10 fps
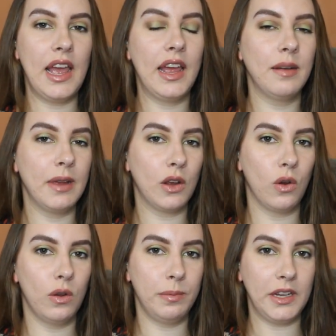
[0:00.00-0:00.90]
and my
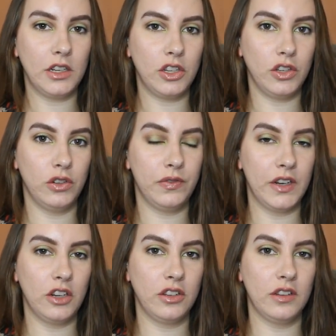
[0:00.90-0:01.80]
goal will be to
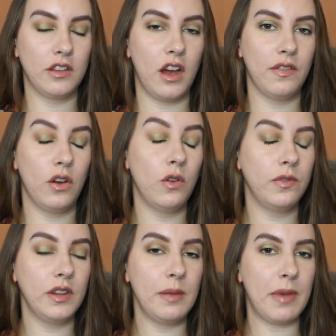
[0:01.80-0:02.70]
finish this off
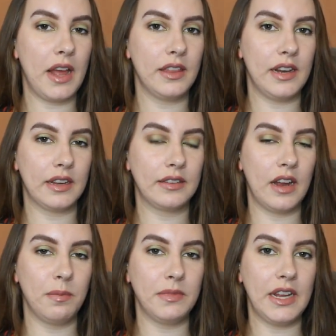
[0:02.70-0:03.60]
hopefully by the next
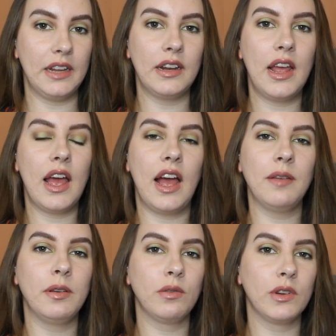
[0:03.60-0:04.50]
update.
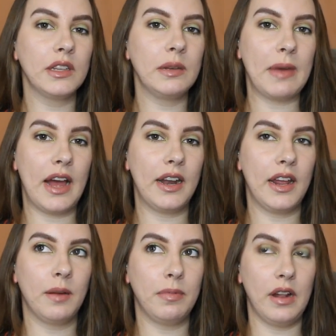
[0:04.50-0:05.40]
I've been really bad
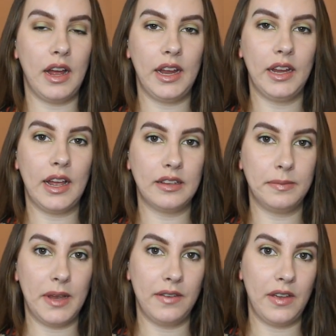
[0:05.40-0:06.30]
at applying
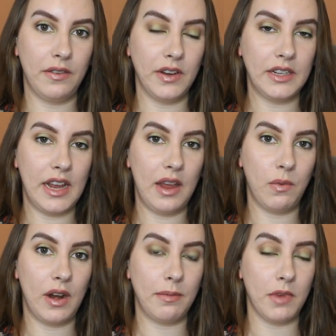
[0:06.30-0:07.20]
SPF every day
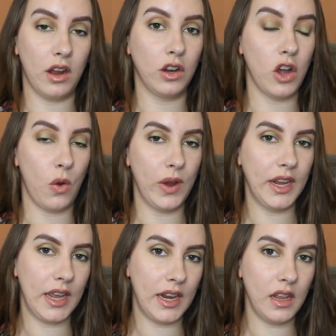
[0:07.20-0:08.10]
when I'm not
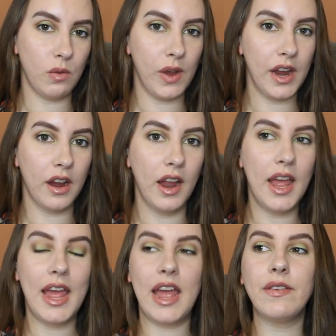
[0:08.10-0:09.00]
going anywhere.
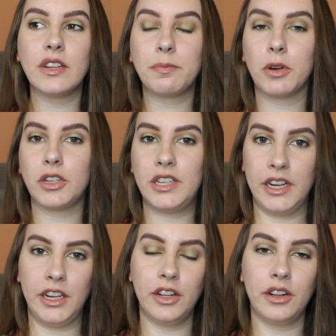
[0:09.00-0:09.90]
If it's
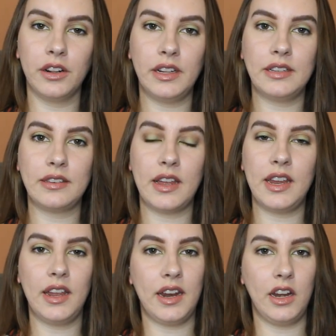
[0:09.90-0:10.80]
particularly
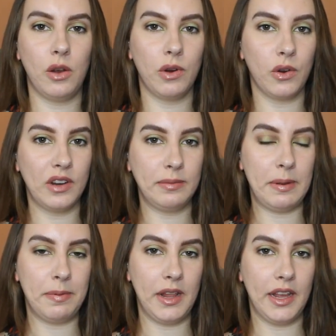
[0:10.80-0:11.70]
sunny and I know we're going to
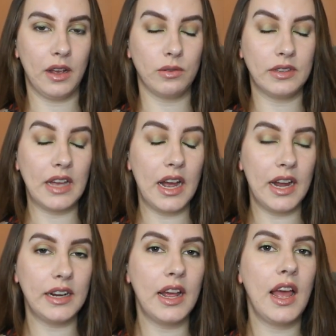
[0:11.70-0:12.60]
be playing
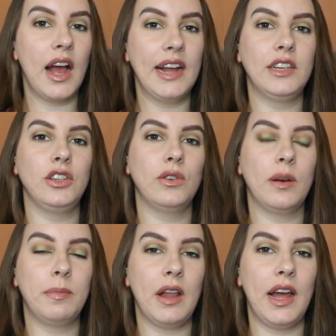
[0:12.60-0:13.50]
outside, I do
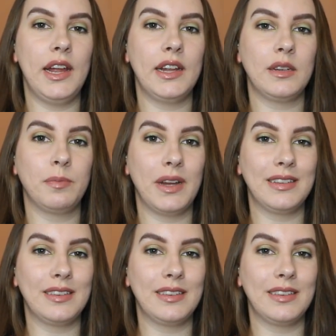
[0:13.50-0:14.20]
apply it, but